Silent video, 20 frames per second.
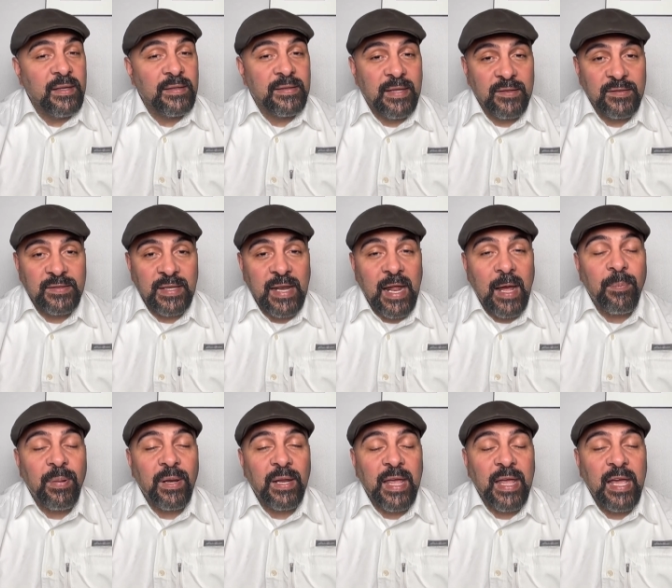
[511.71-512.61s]
There's an
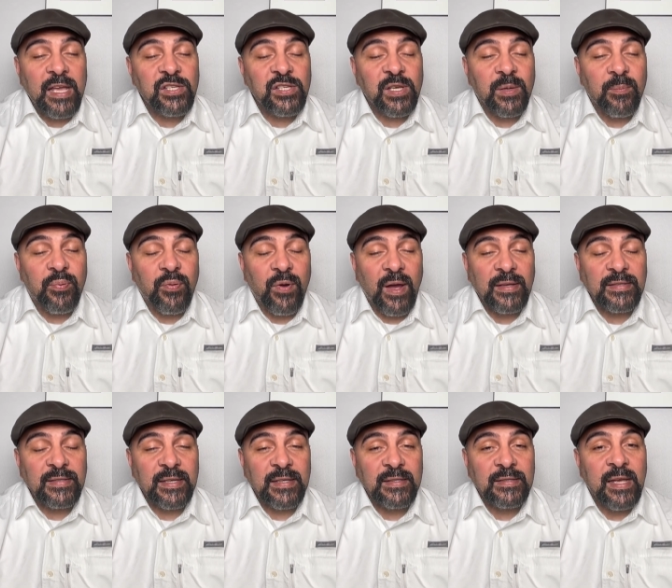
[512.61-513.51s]
application
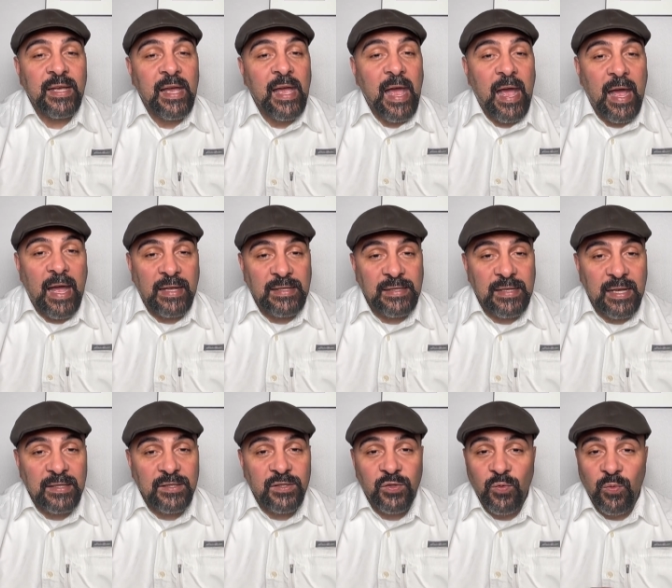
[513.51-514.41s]
process, and
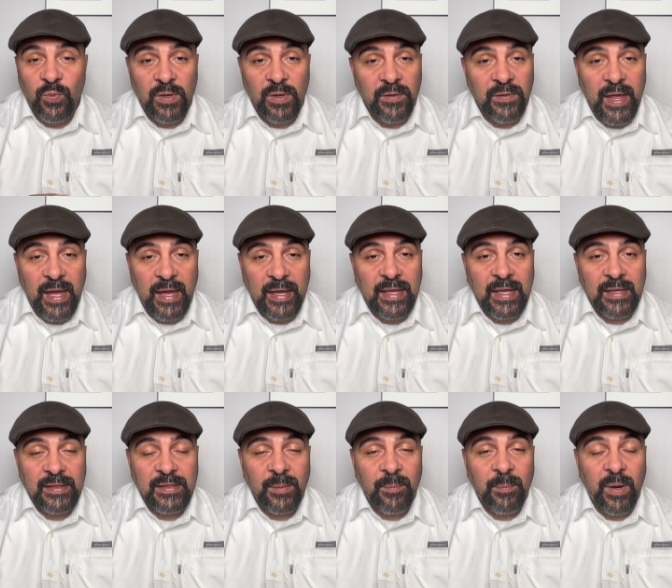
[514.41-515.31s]
yes, you will not
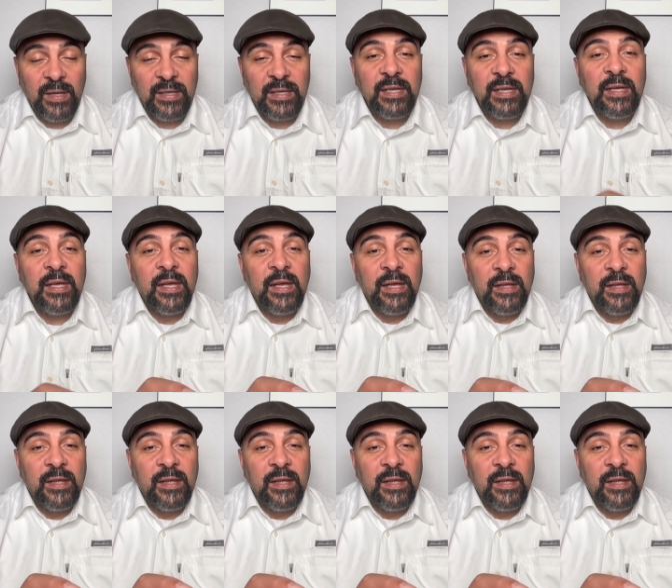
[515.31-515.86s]
get the money.